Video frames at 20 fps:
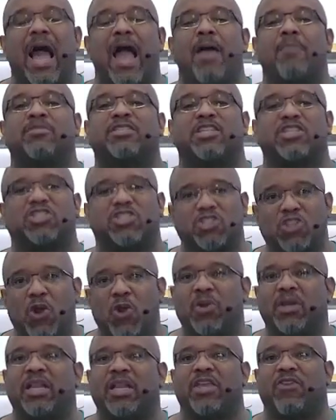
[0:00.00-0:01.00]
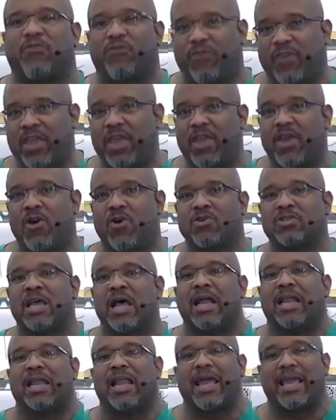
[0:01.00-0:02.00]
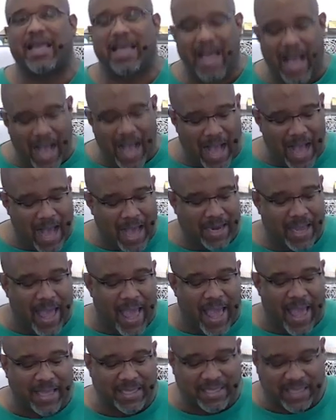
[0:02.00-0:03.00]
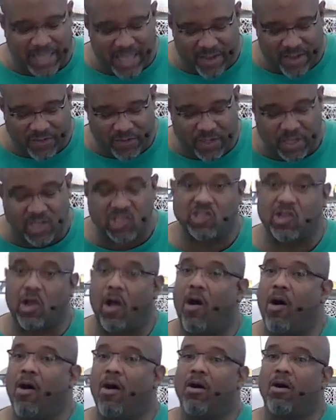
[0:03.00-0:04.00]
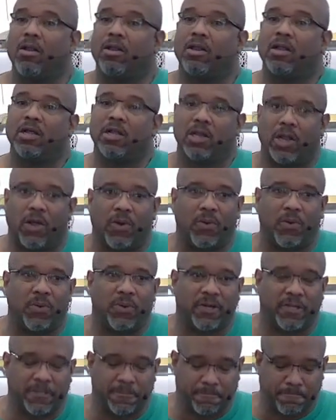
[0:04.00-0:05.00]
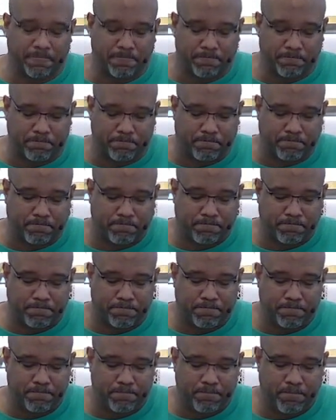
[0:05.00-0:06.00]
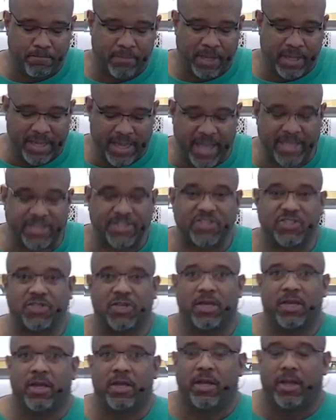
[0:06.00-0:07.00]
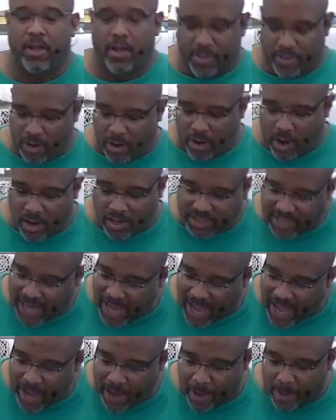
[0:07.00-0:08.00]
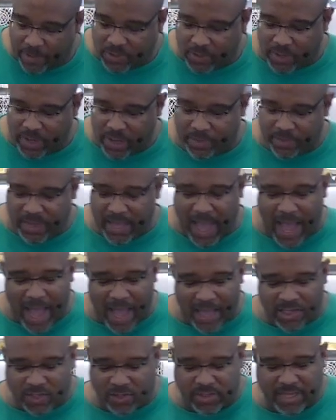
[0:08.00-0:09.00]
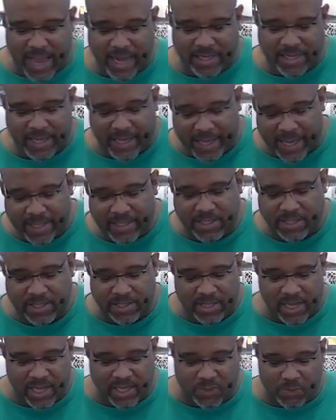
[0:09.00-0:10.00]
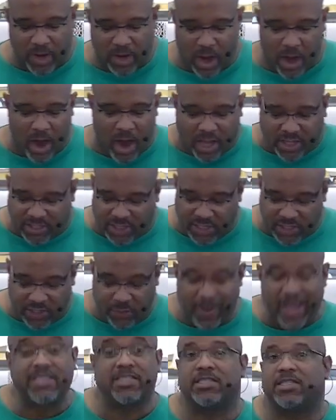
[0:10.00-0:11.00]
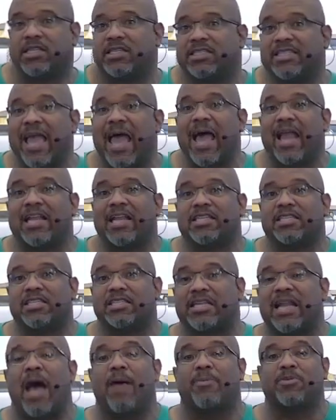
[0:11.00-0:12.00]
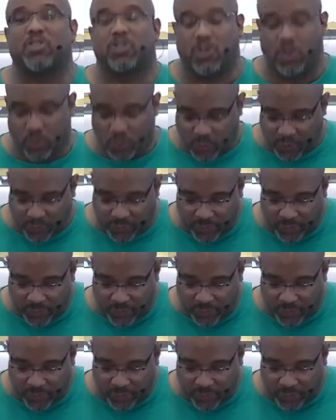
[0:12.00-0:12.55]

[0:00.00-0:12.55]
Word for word: it certainly feels like God has left us all alone. Yes. There are times when the odds are stacked against us, when our situations and challenges and obstacles feel